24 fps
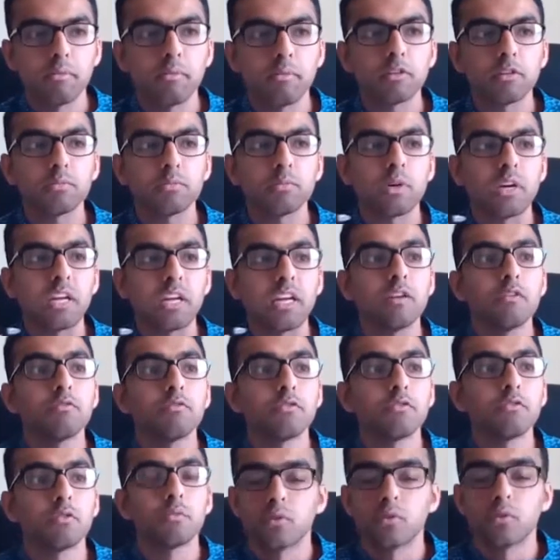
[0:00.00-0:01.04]
but much more
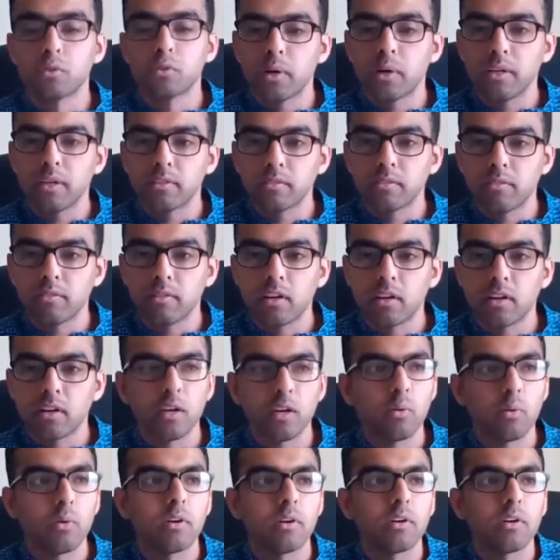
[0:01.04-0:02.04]
informal ways of learning,